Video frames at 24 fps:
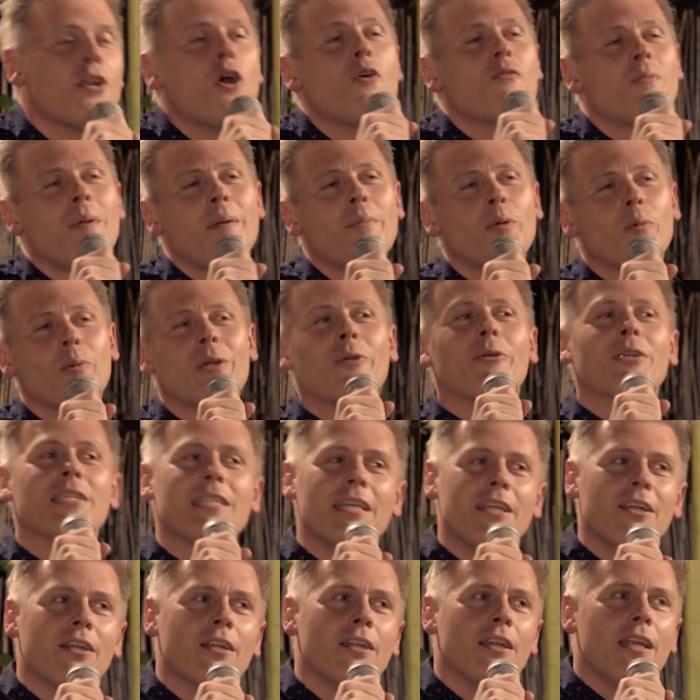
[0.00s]
no, remember we were at
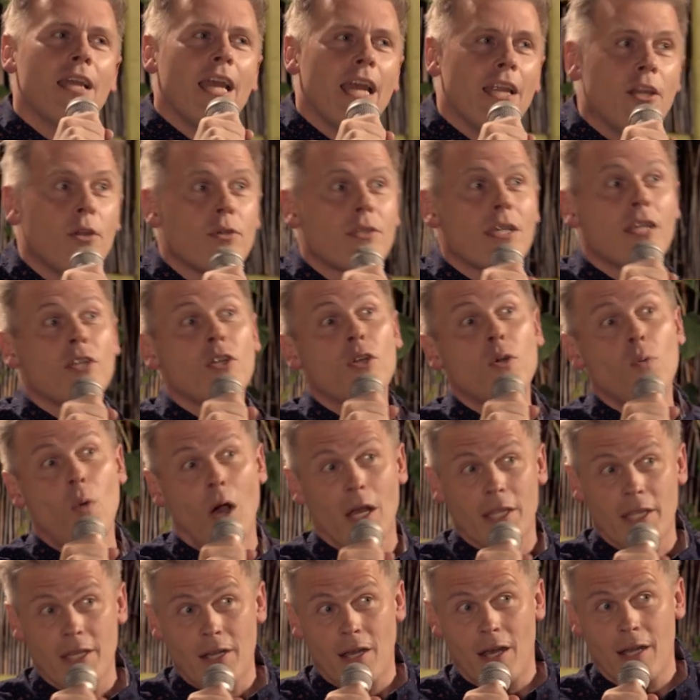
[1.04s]
dinner and you said you'd
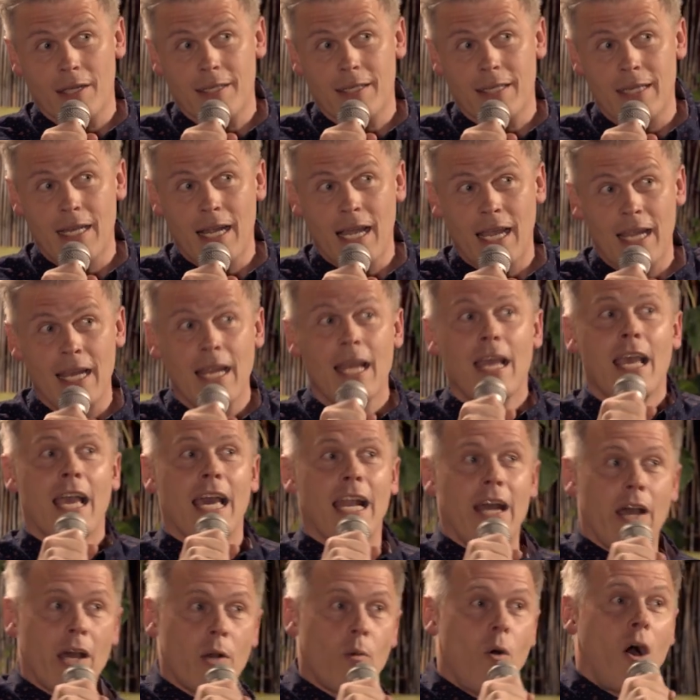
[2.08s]
walk the dogs tonight
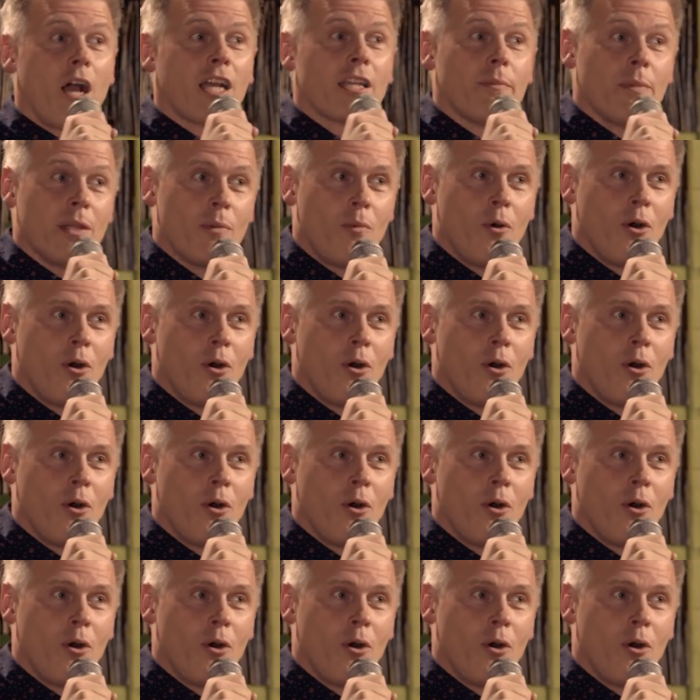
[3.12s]
and I'd walk them in the